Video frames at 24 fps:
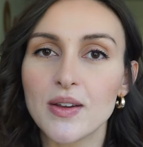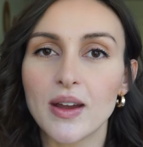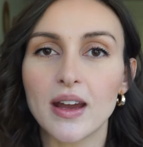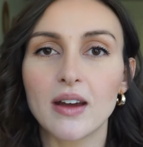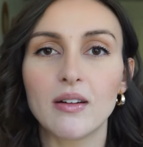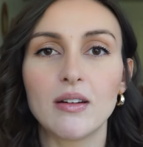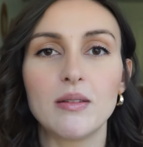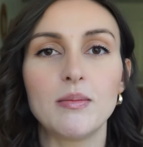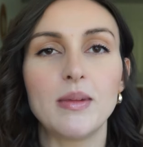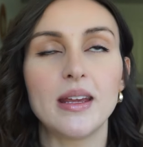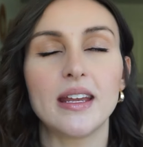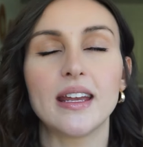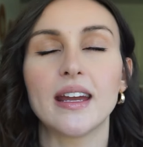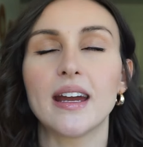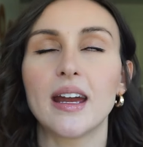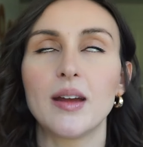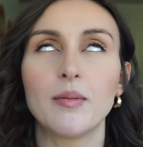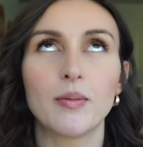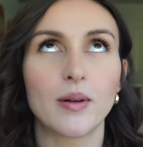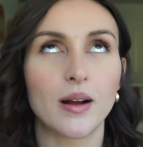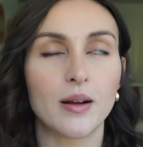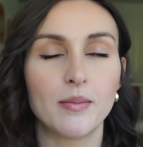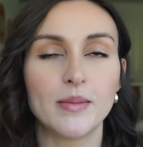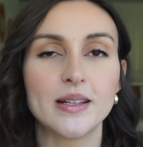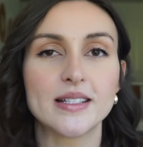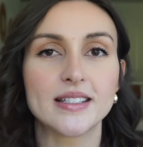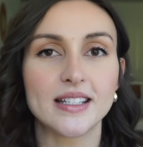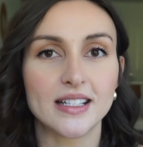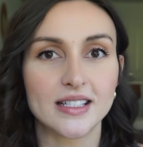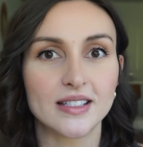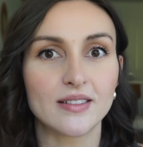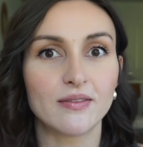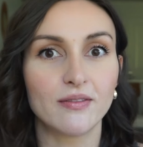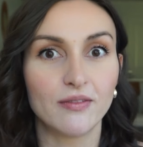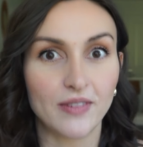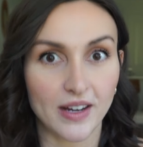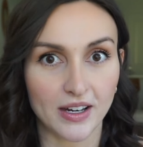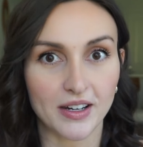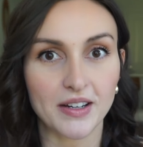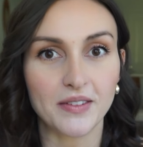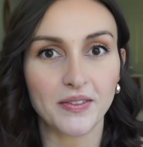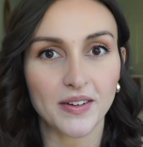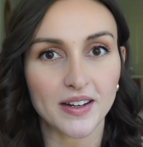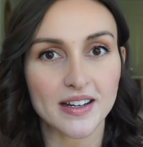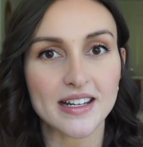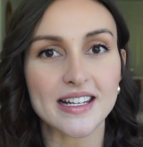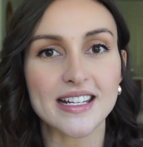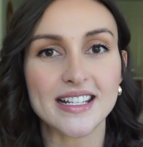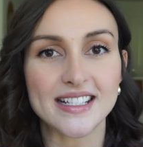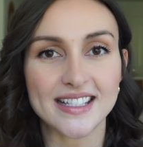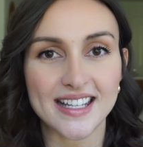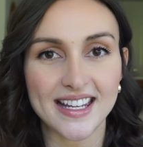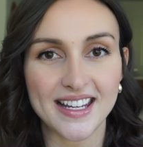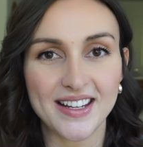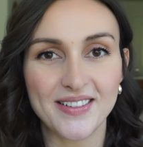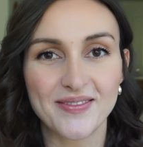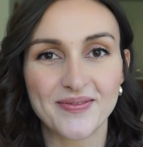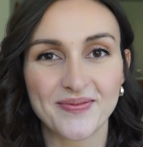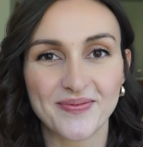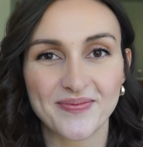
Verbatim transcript: how I make it. I promise it's very easy.